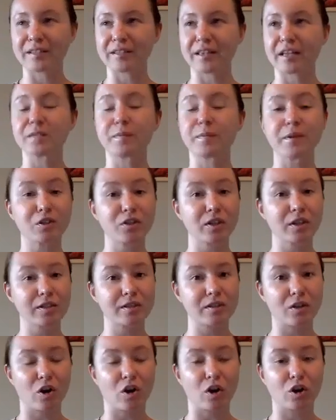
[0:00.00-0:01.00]
especially
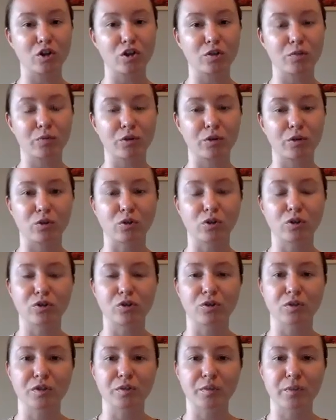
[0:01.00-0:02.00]
as entrepreneurs,
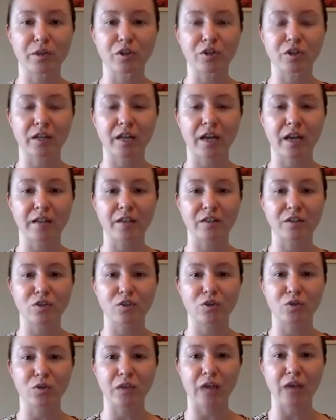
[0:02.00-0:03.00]
or especially as
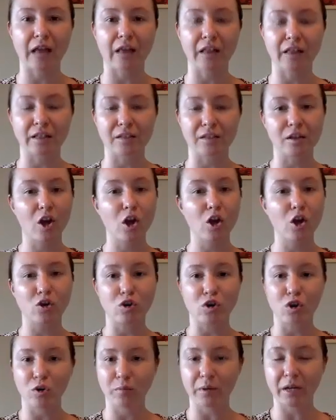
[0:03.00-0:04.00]
student athletes,
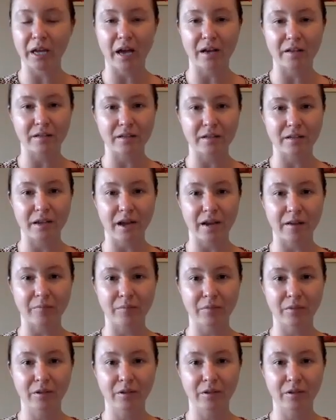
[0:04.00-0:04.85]
nobody has the time.